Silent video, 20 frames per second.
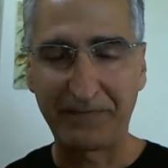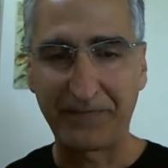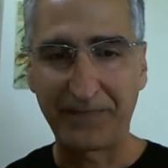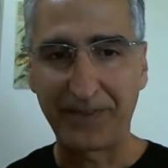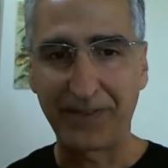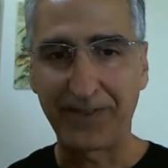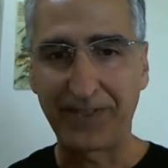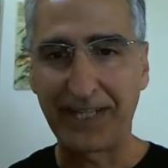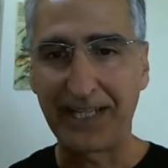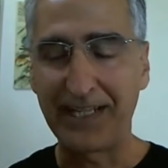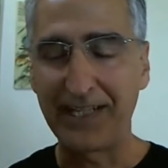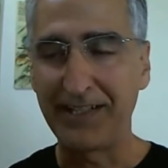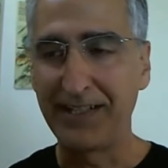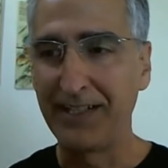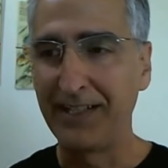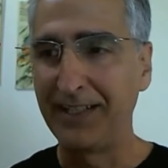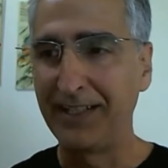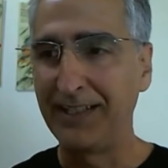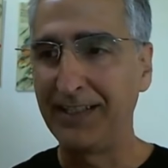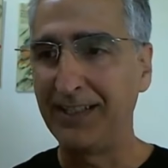Okay,
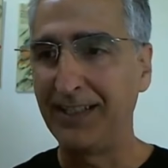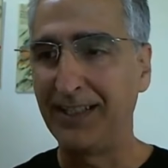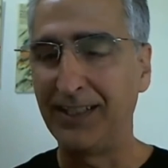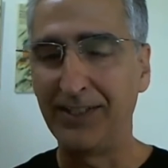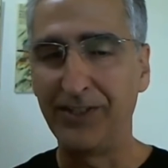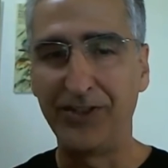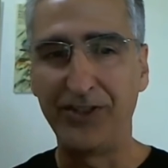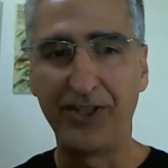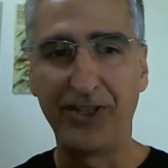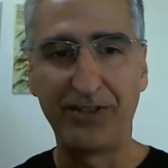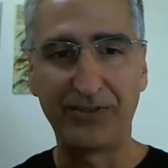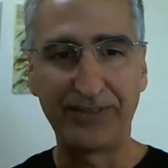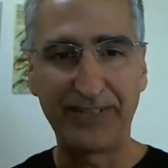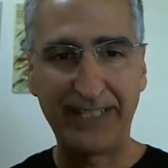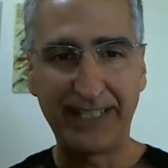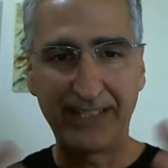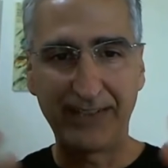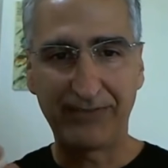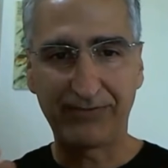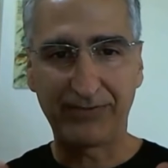no
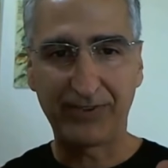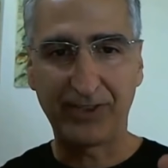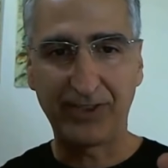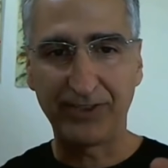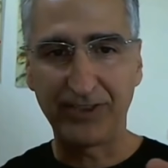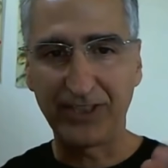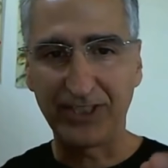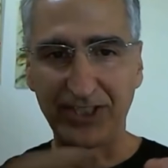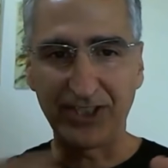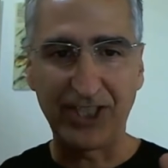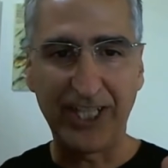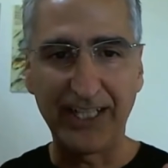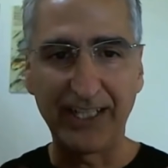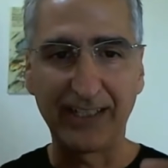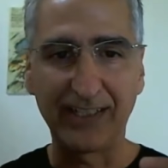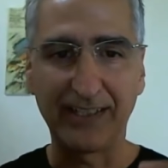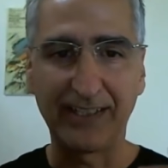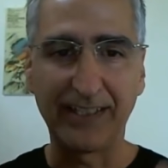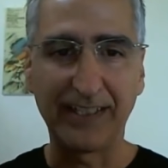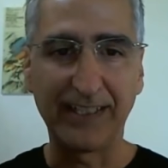need for all the chain
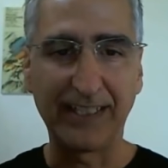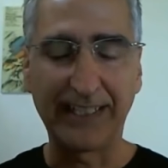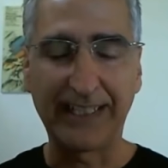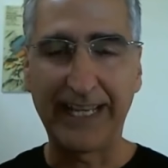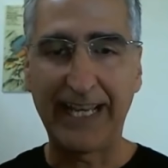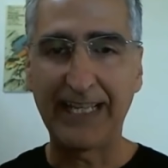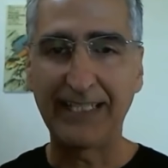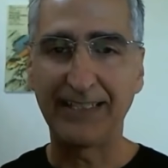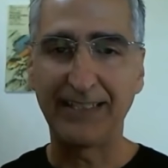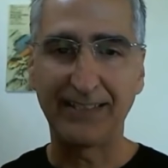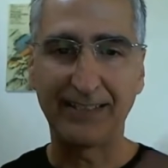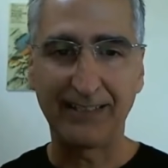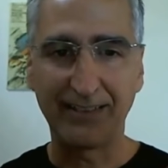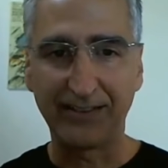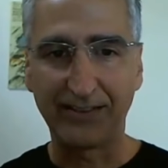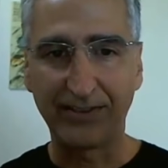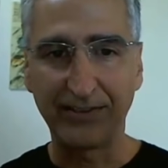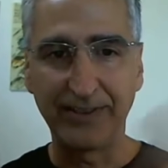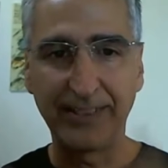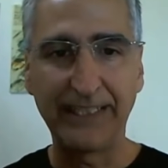cleaning gadgets. You
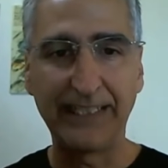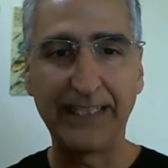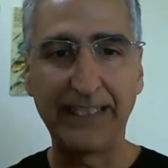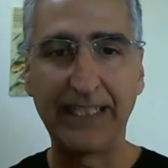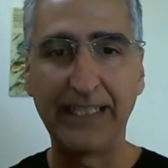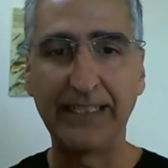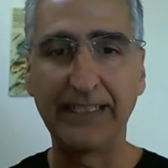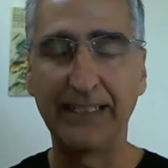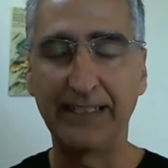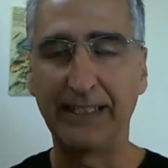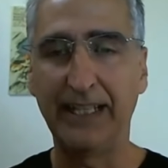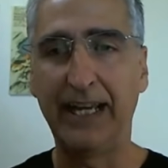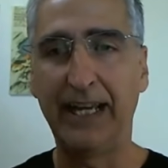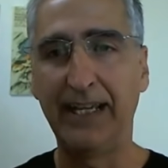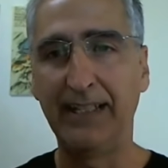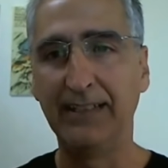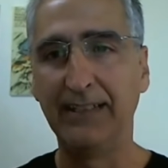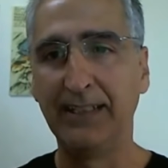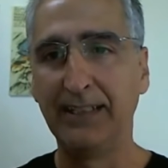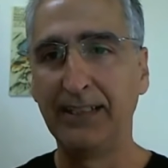don't need any of
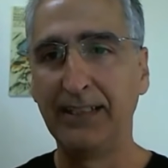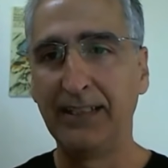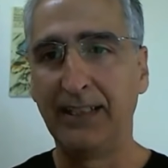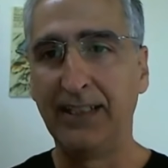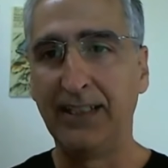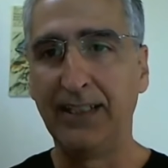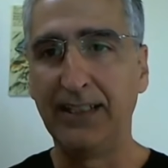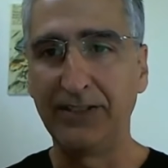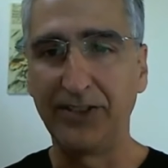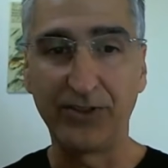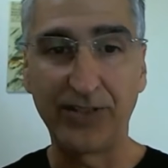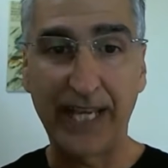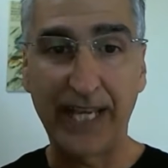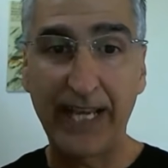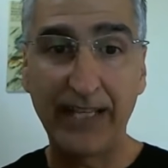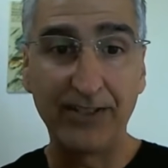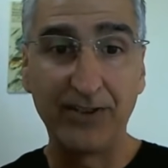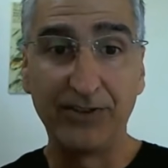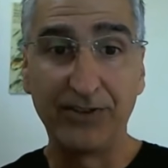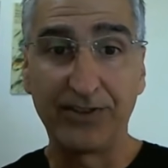that. You
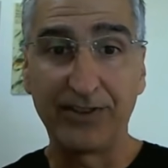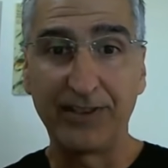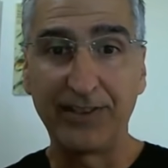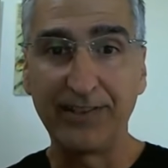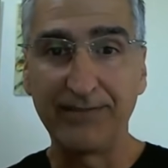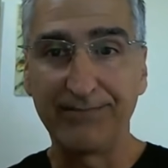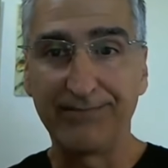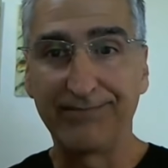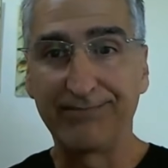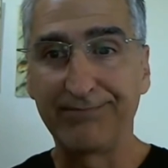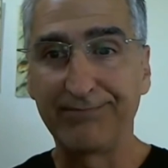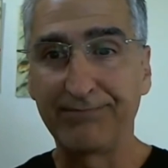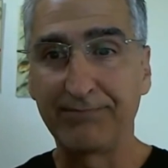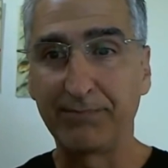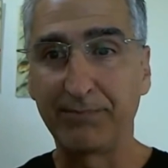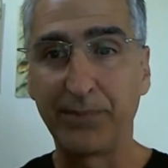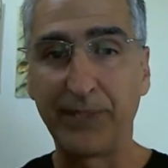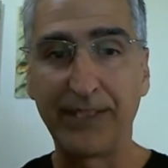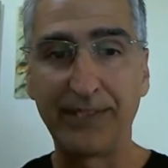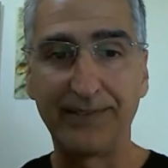can use it,
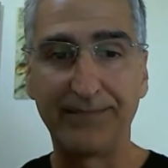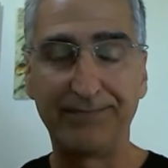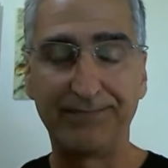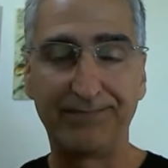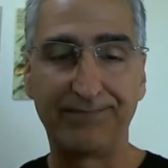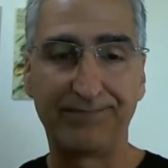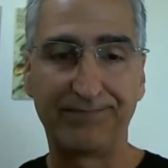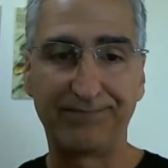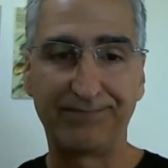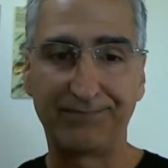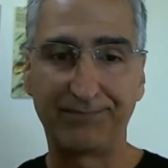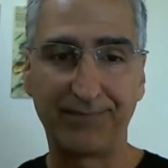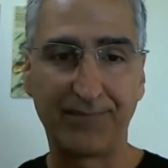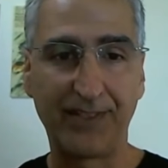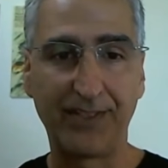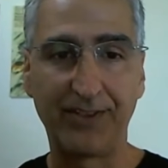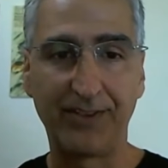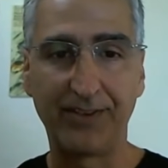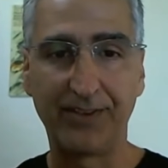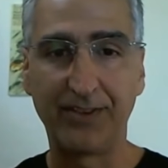but
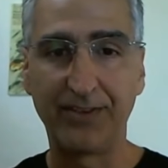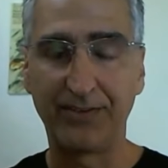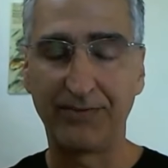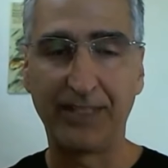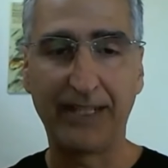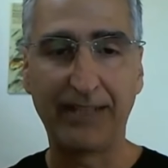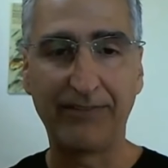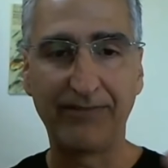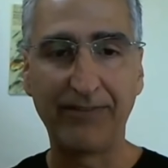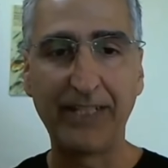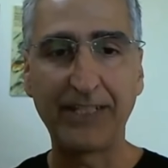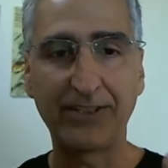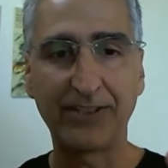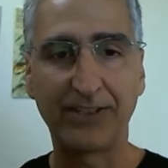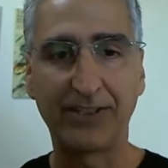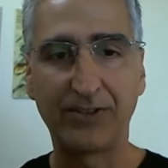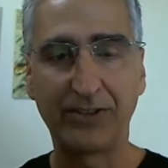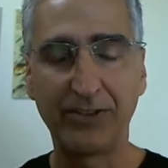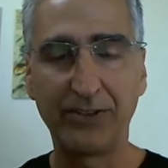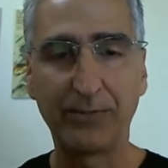you know,
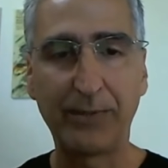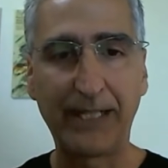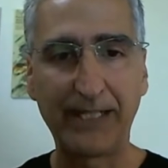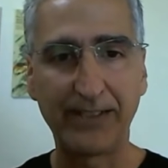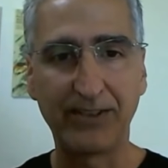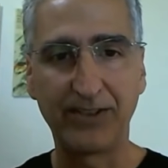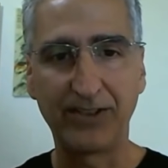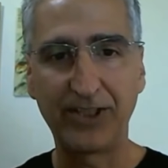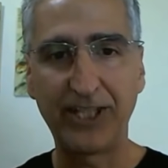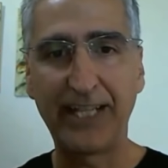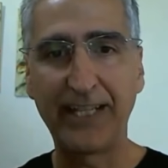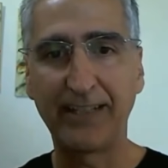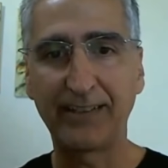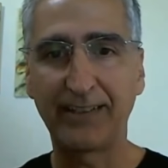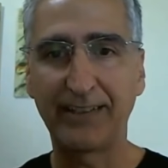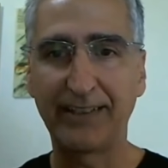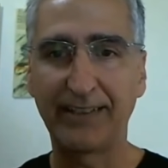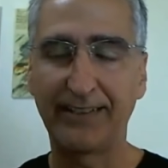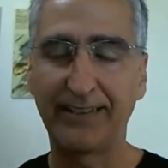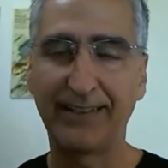eventually when you buy those chain
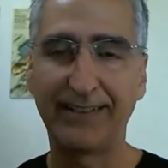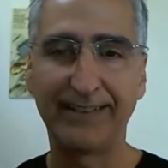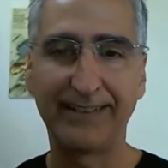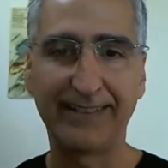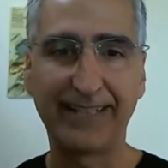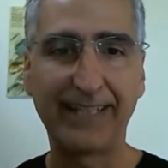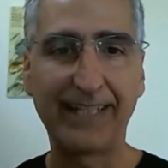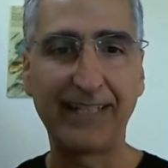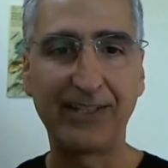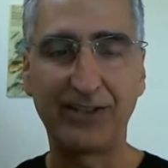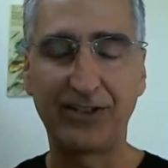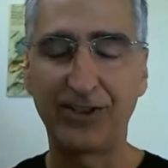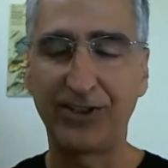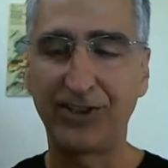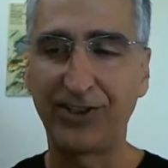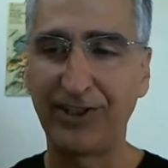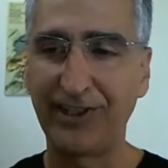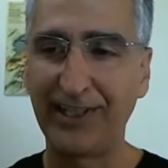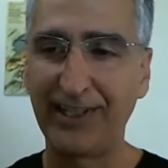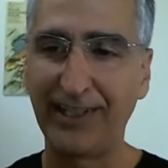cleaning things, they get
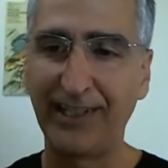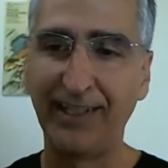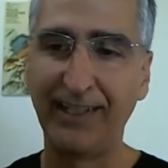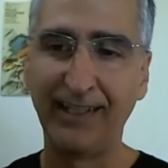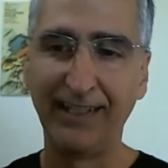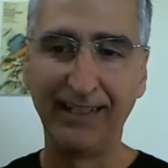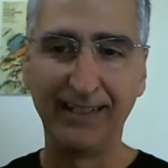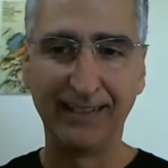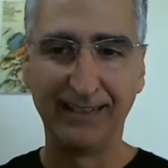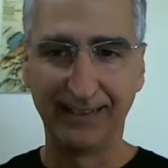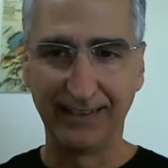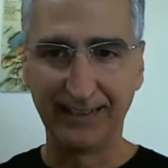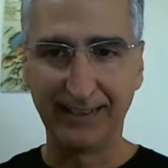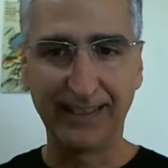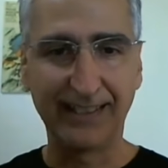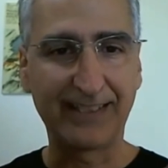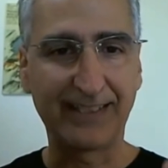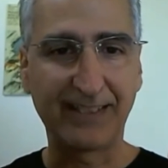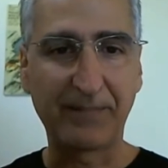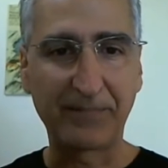dirty.
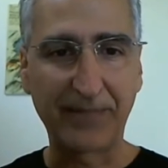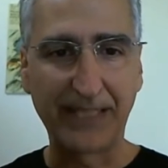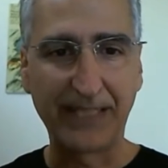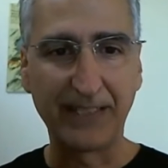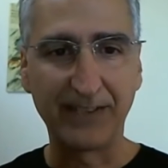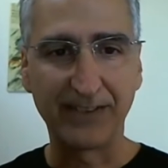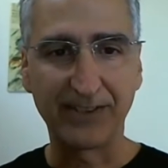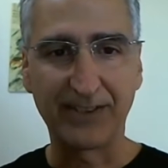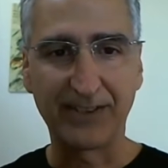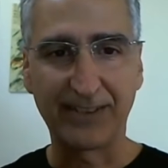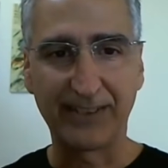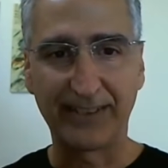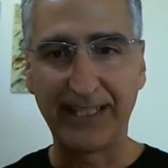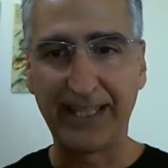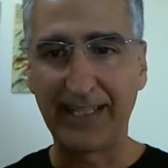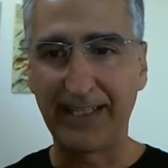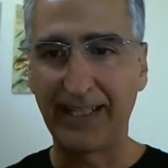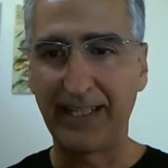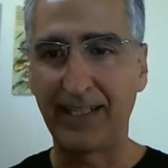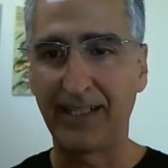It's something else to
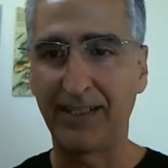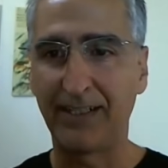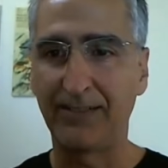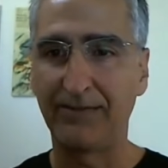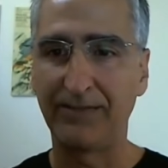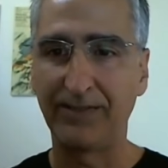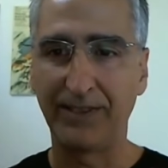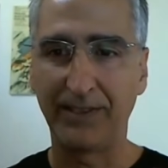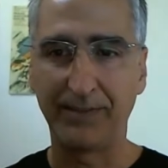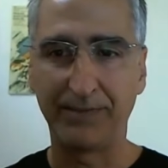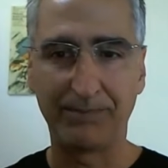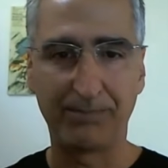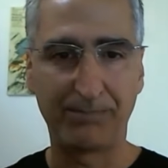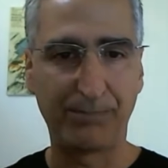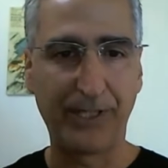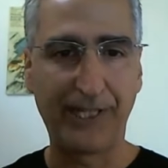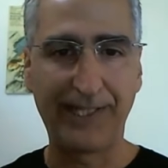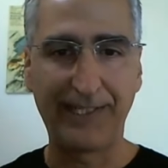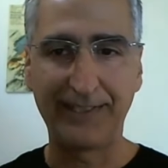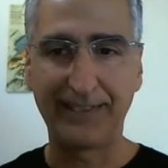take care of, and it
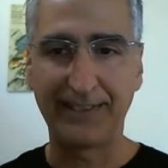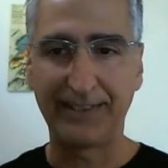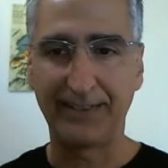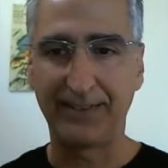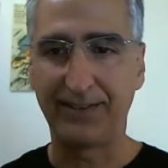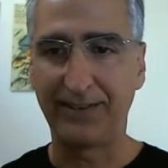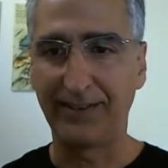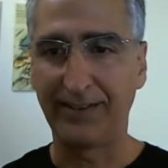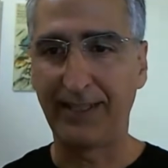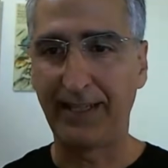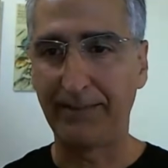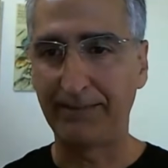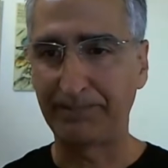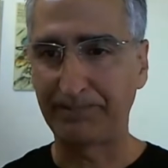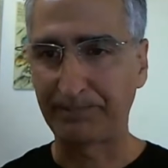breaks and all that.